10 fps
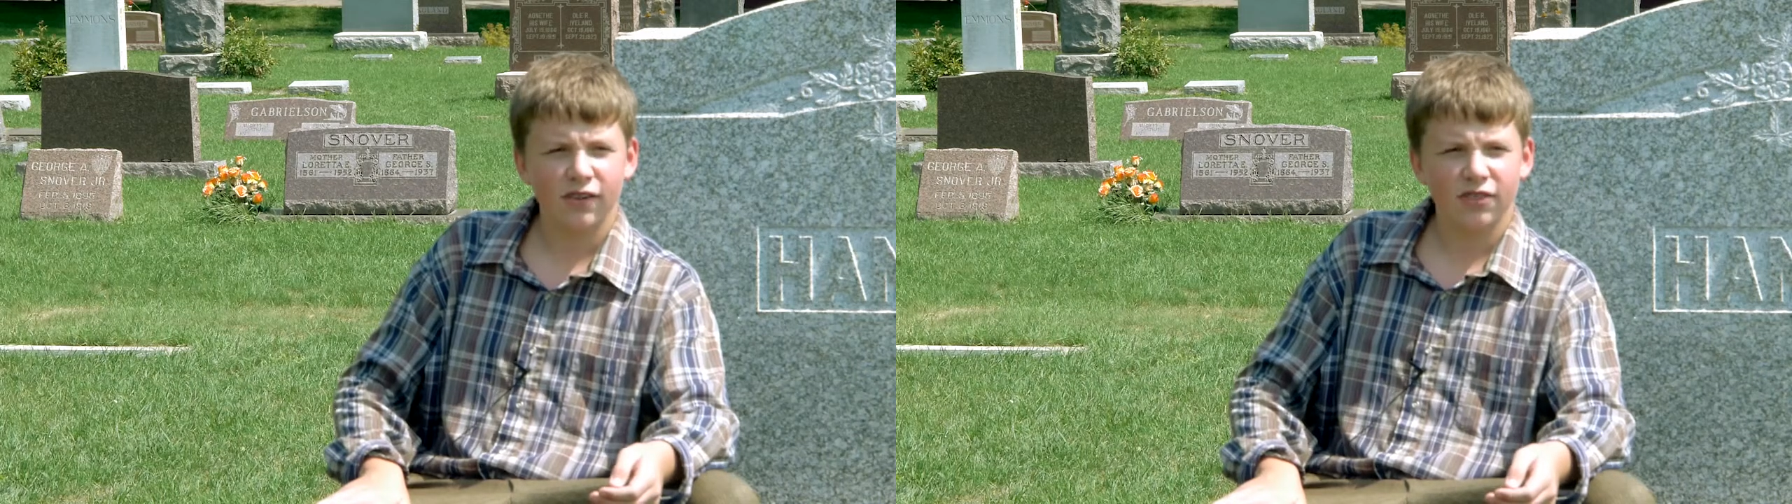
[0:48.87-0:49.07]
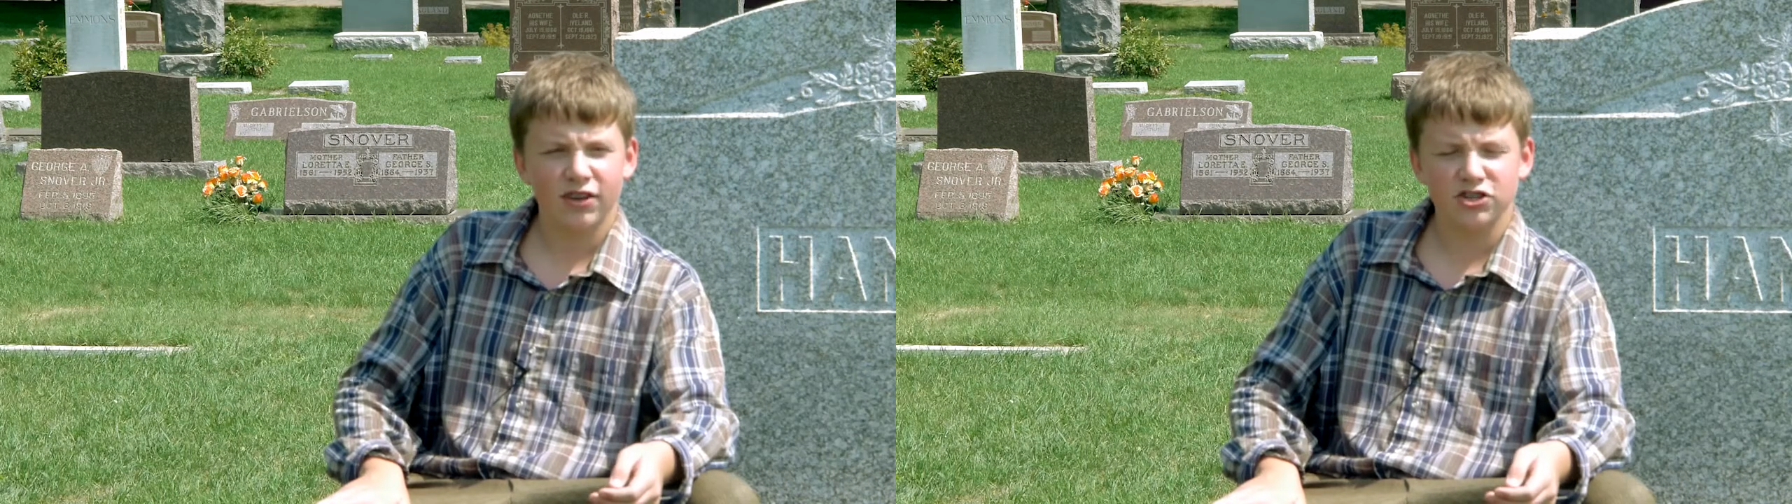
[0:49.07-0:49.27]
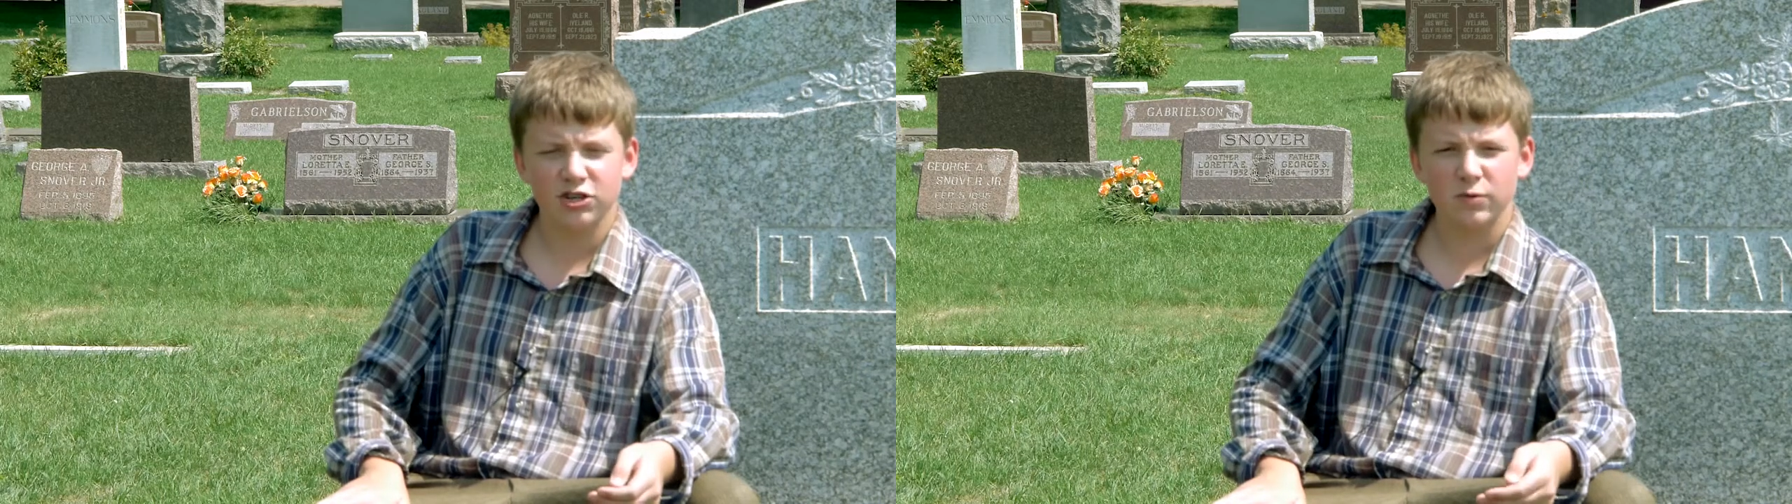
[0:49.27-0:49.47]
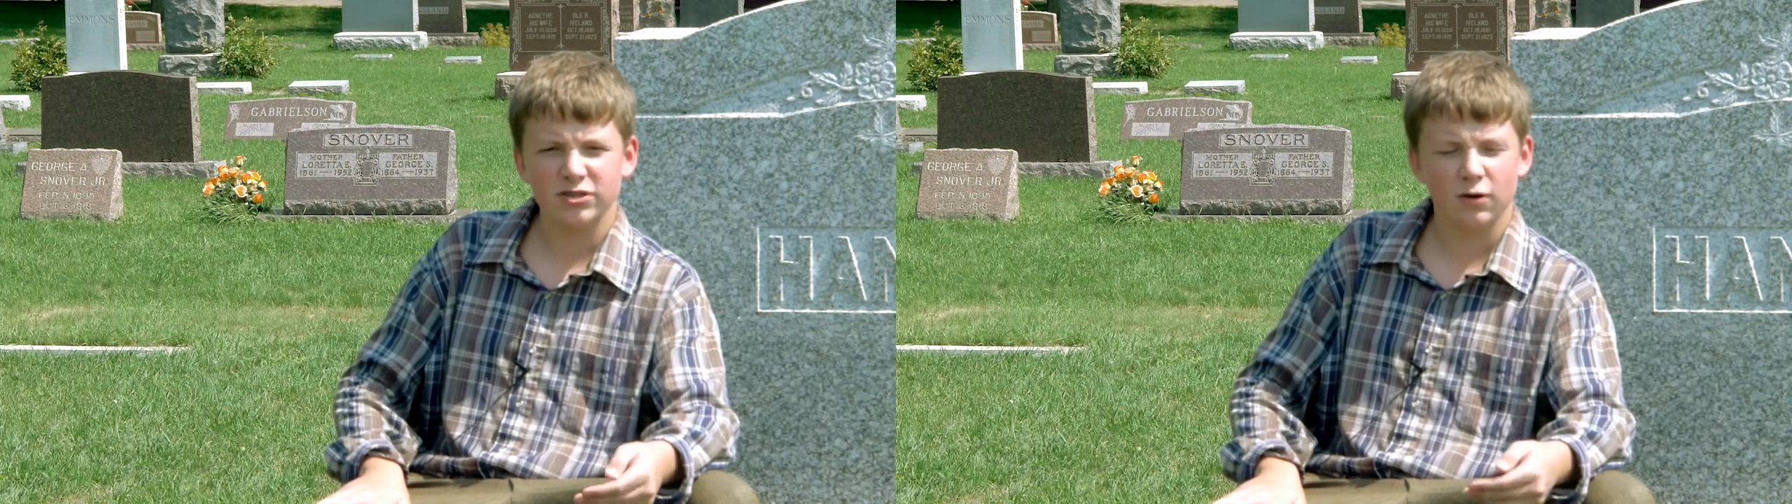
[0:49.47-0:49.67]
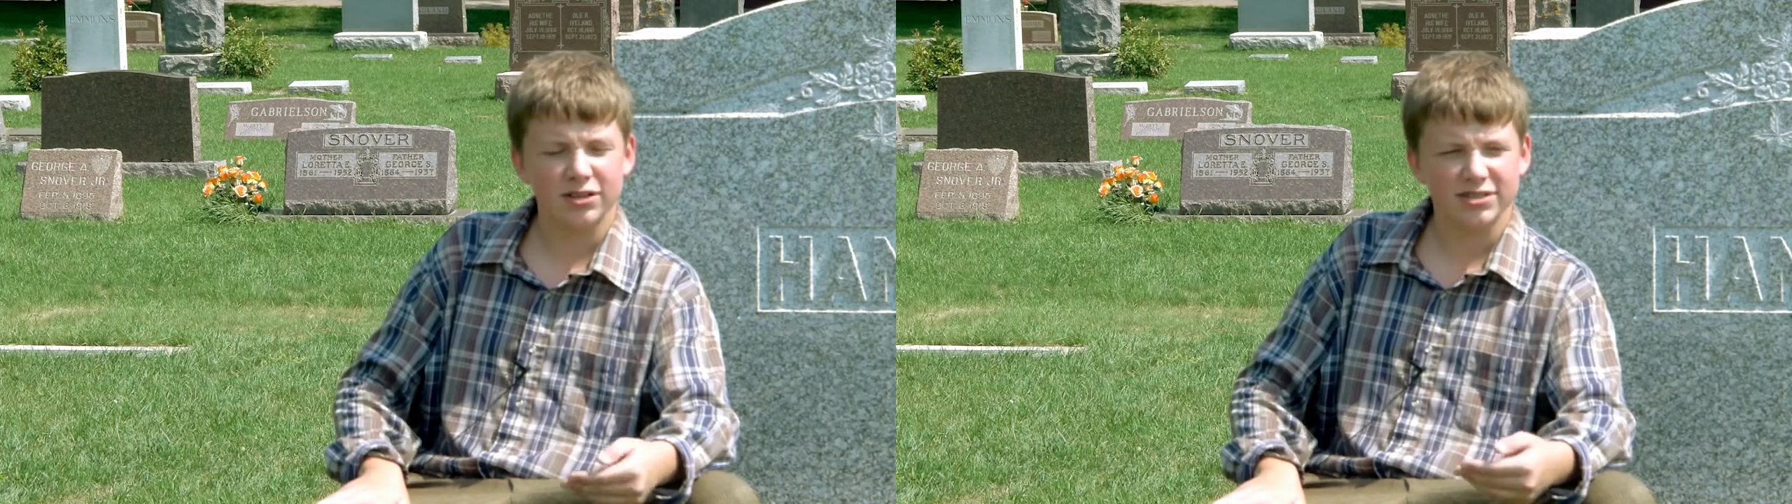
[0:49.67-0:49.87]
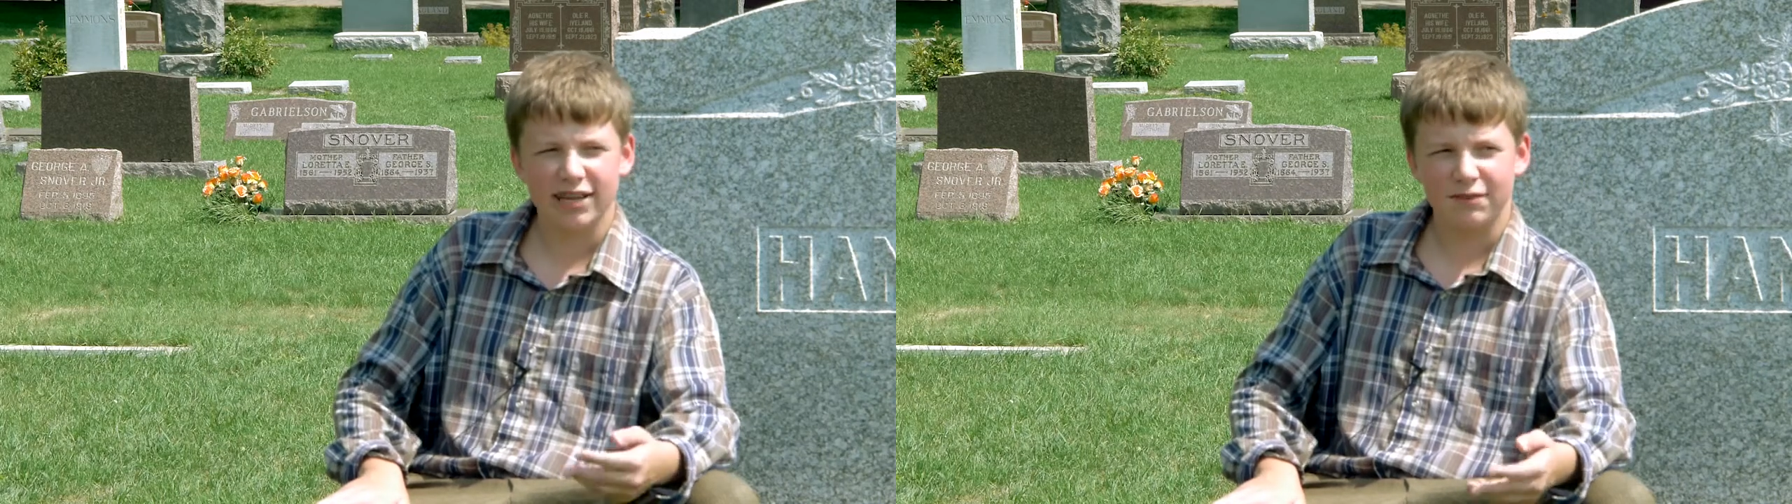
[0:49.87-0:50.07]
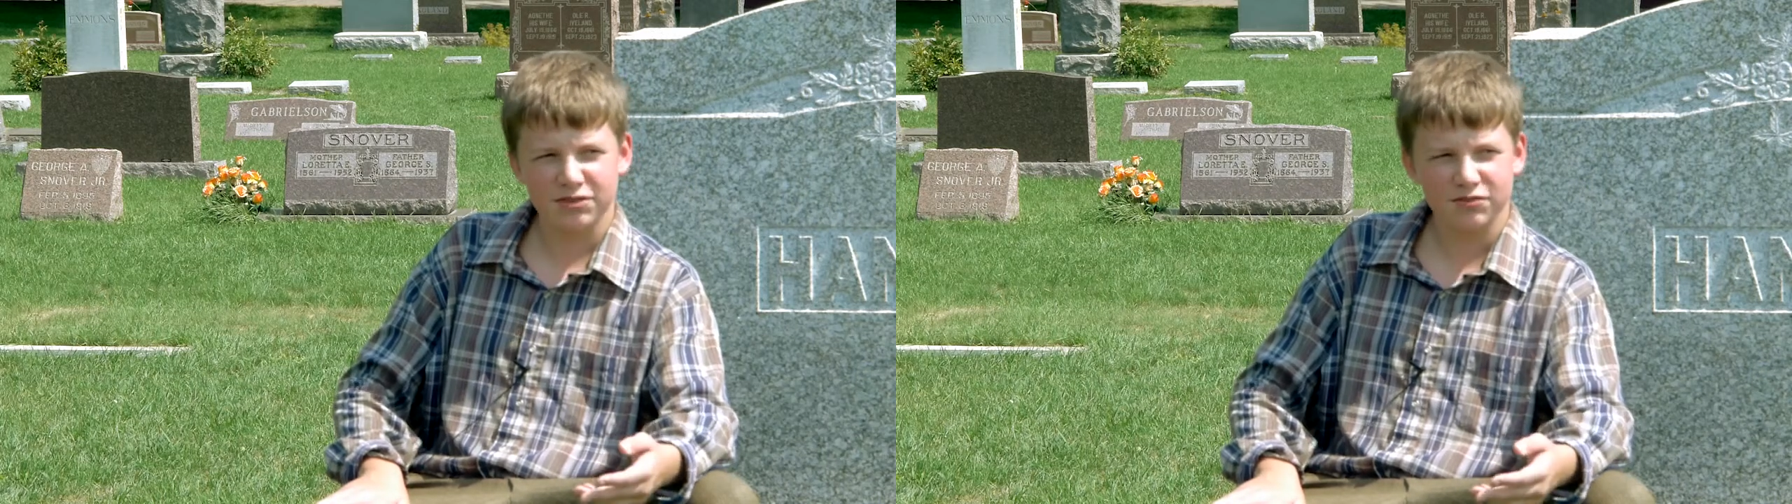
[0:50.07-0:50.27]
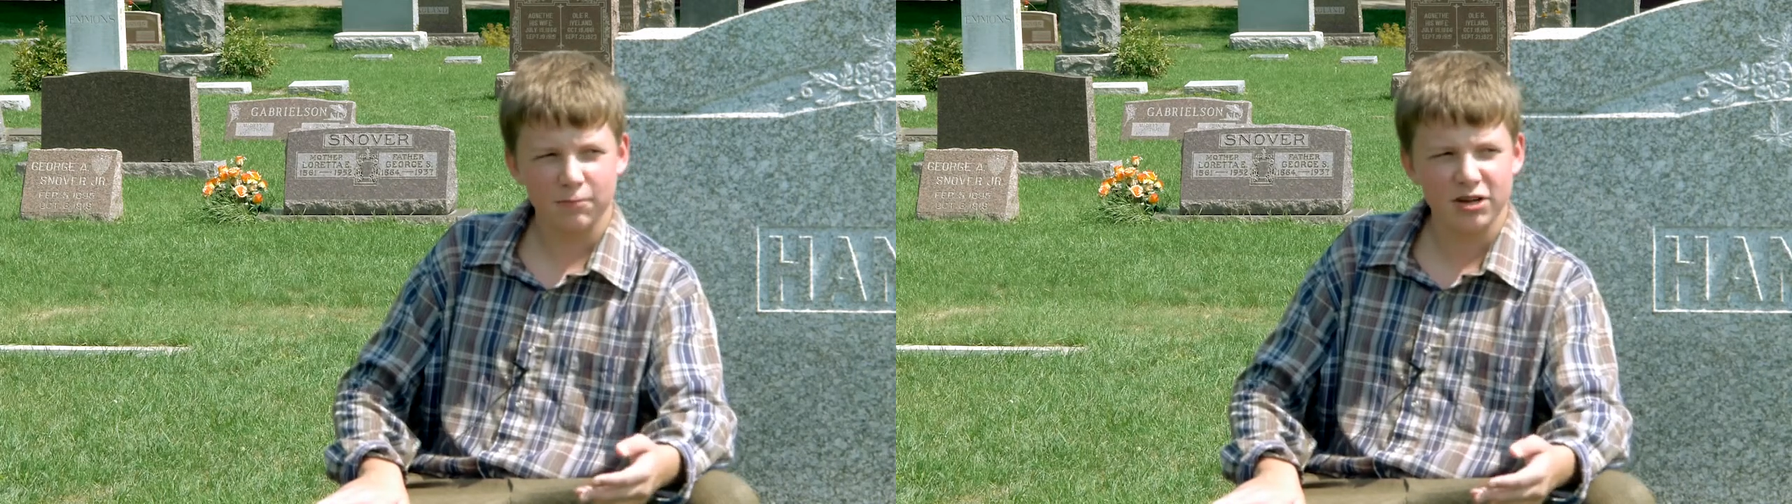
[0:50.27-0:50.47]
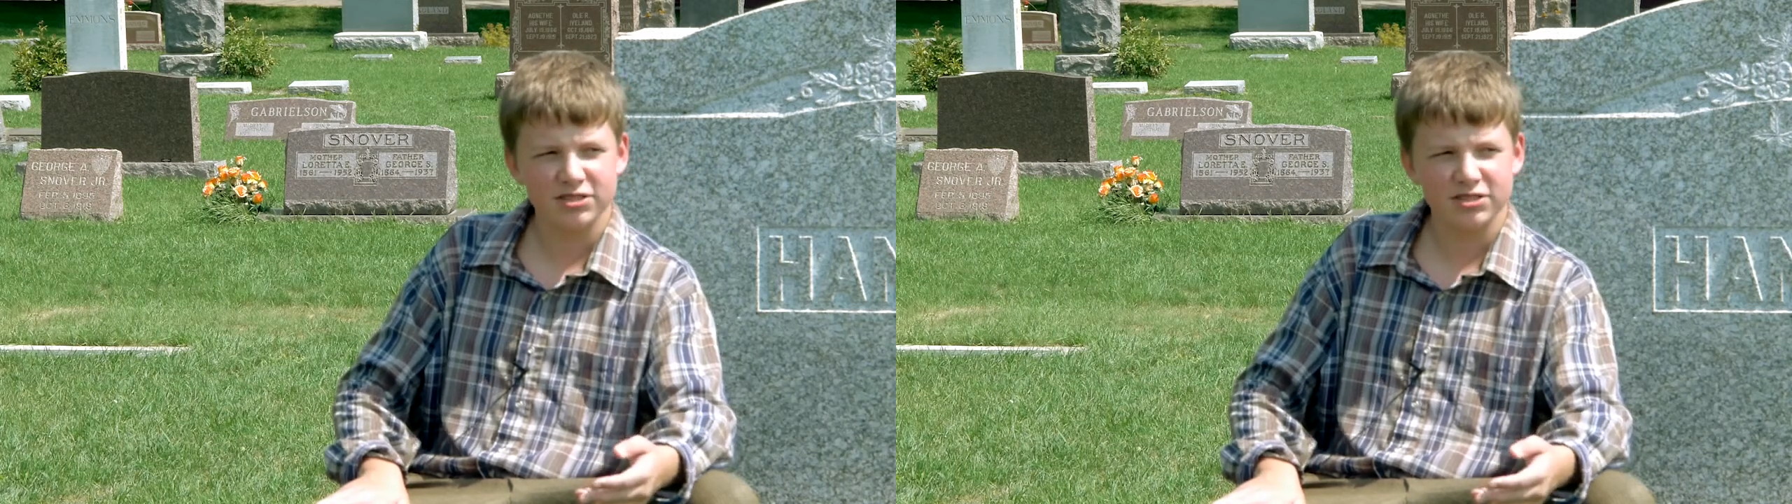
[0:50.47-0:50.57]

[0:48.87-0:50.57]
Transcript: that she was going to save us from our